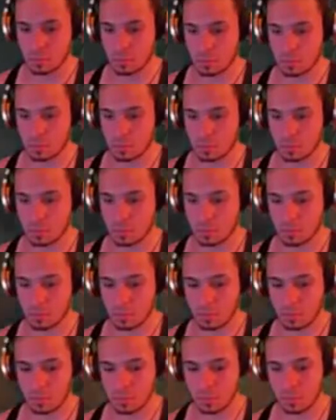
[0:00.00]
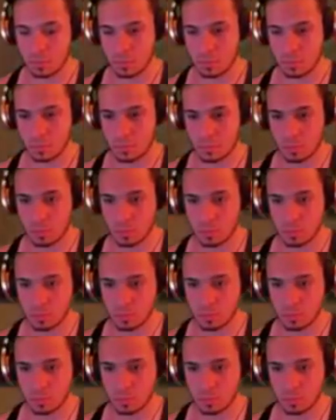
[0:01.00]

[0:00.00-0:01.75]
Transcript: (no one is talking)